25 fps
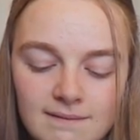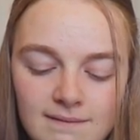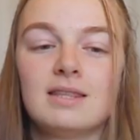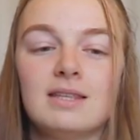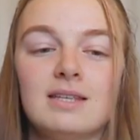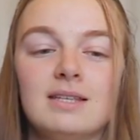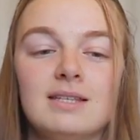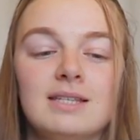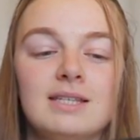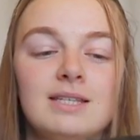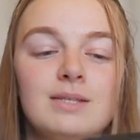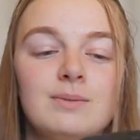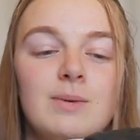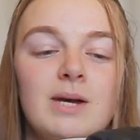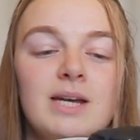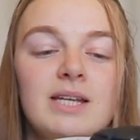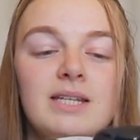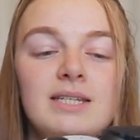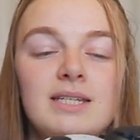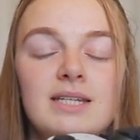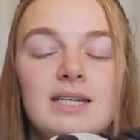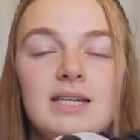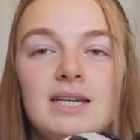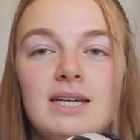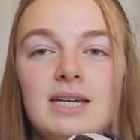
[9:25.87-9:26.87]
this is
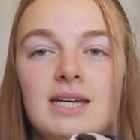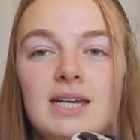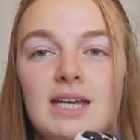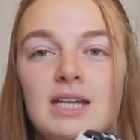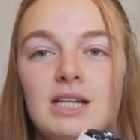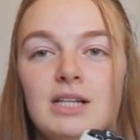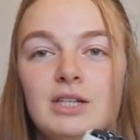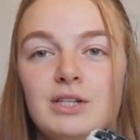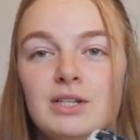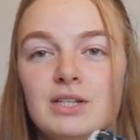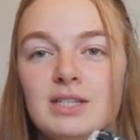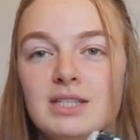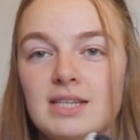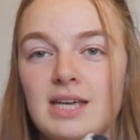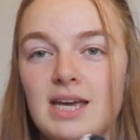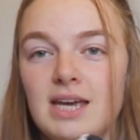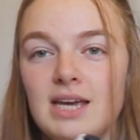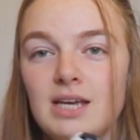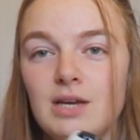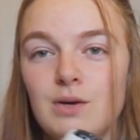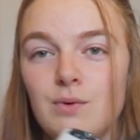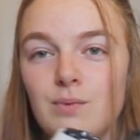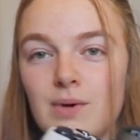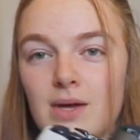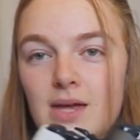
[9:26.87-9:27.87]
what it looks
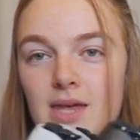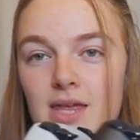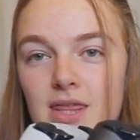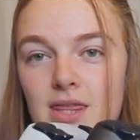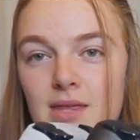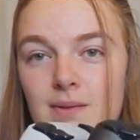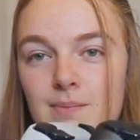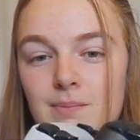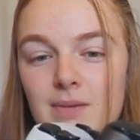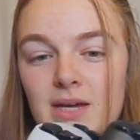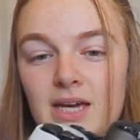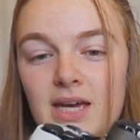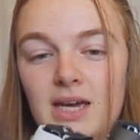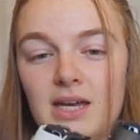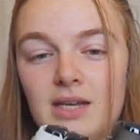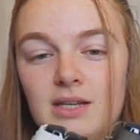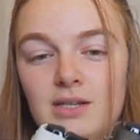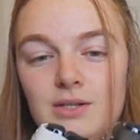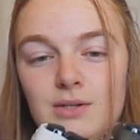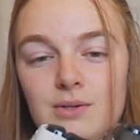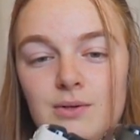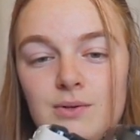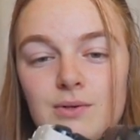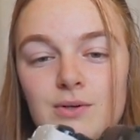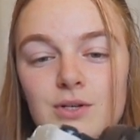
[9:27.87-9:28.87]
like with my
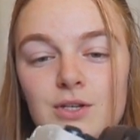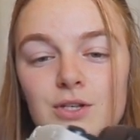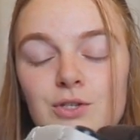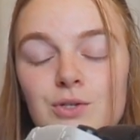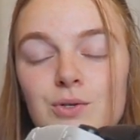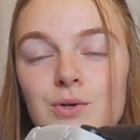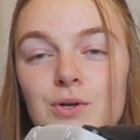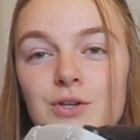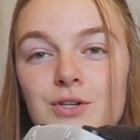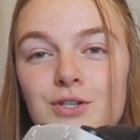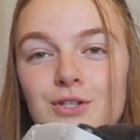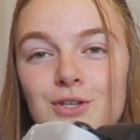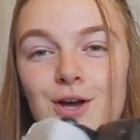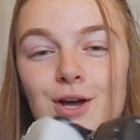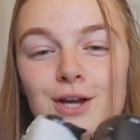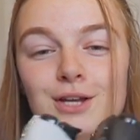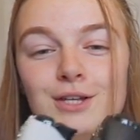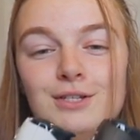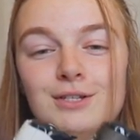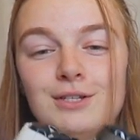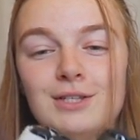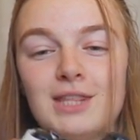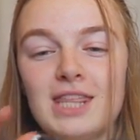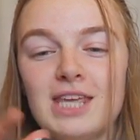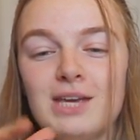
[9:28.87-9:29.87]
two controllers
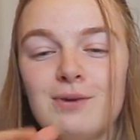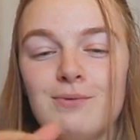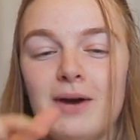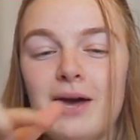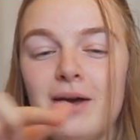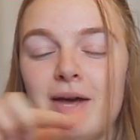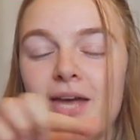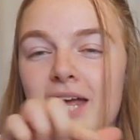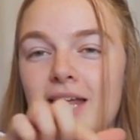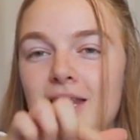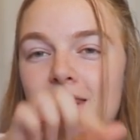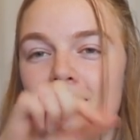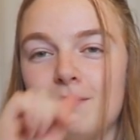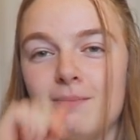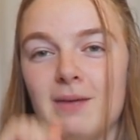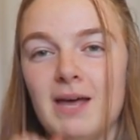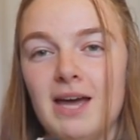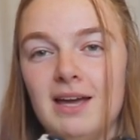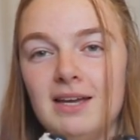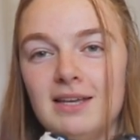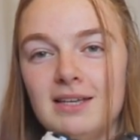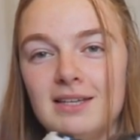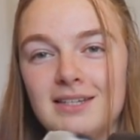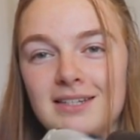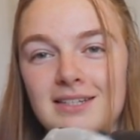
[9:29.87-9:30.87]
on, the white and the
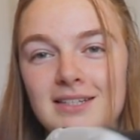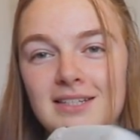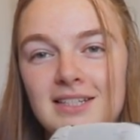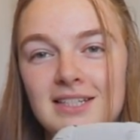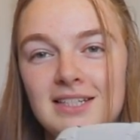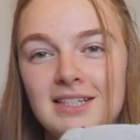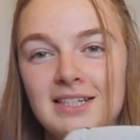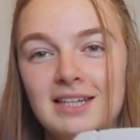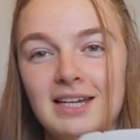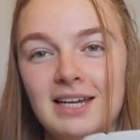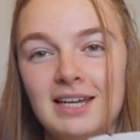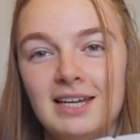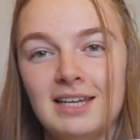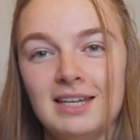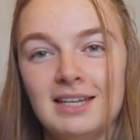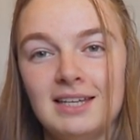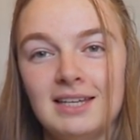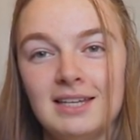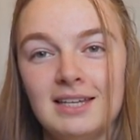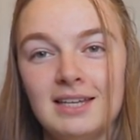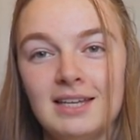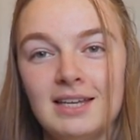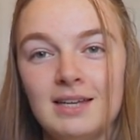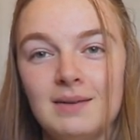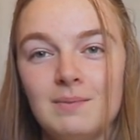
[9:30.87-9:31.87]
black.
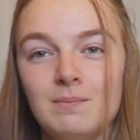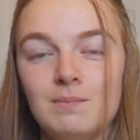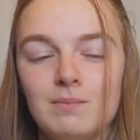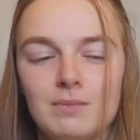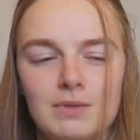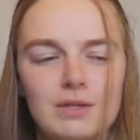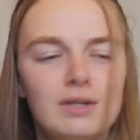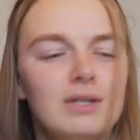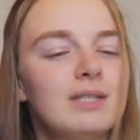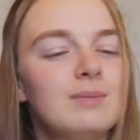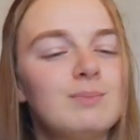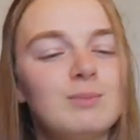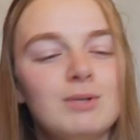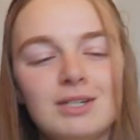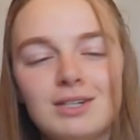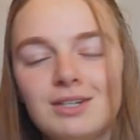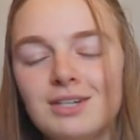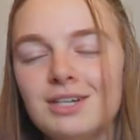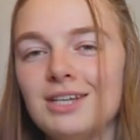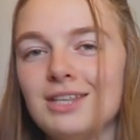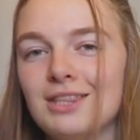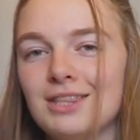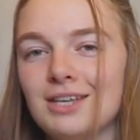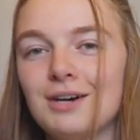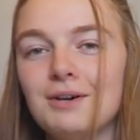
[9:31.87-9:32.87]
Looks pretty
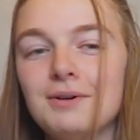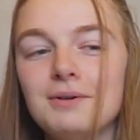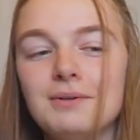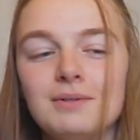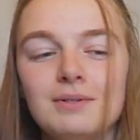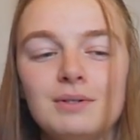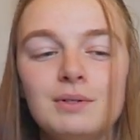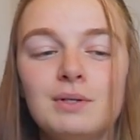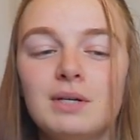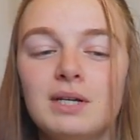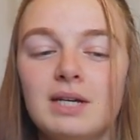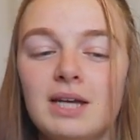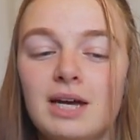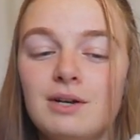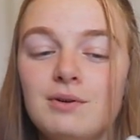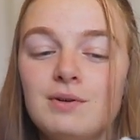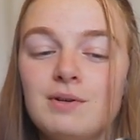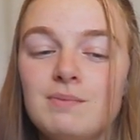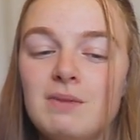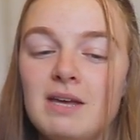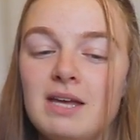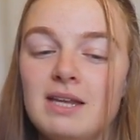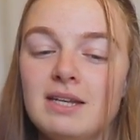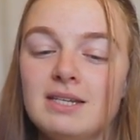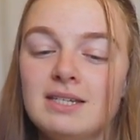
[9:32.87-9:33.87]
good though, gotta
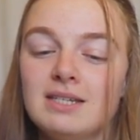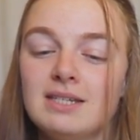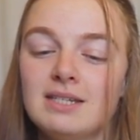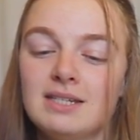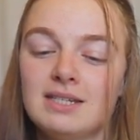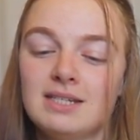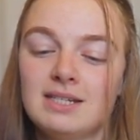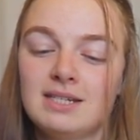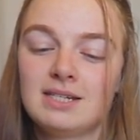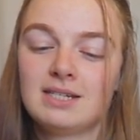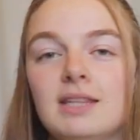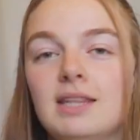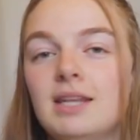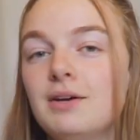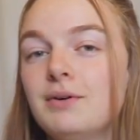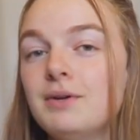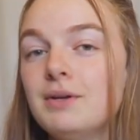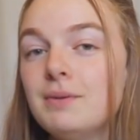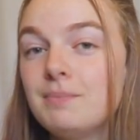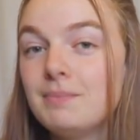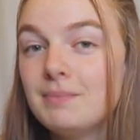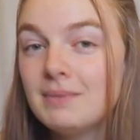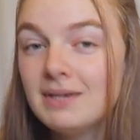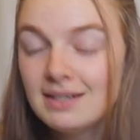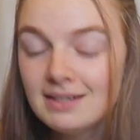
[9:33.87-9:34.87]
admit. Now
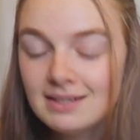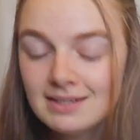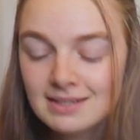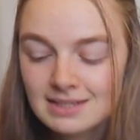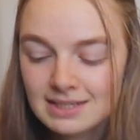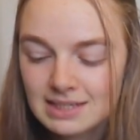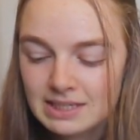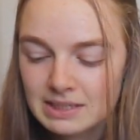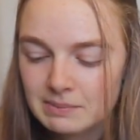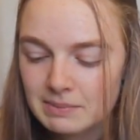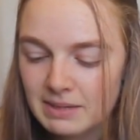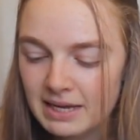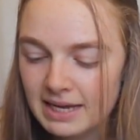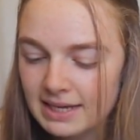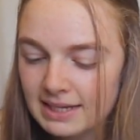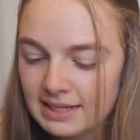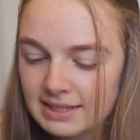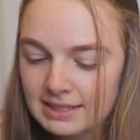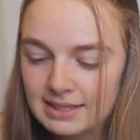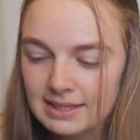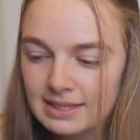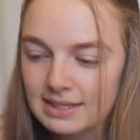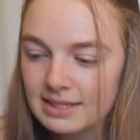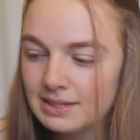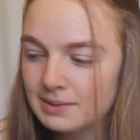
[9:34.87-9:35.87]
it may seem
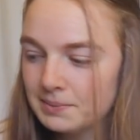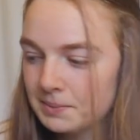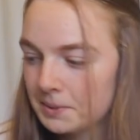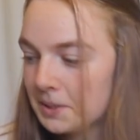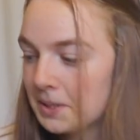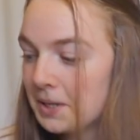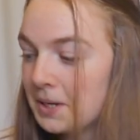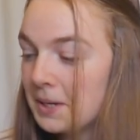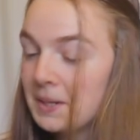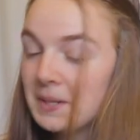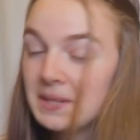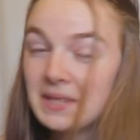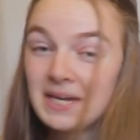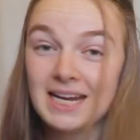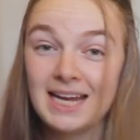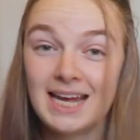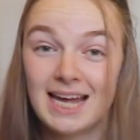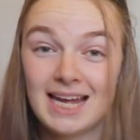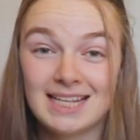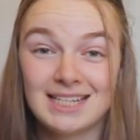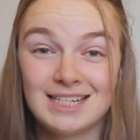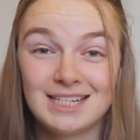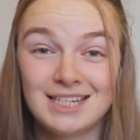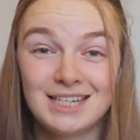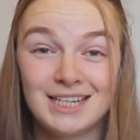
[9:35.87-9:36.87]
as these were all that I had to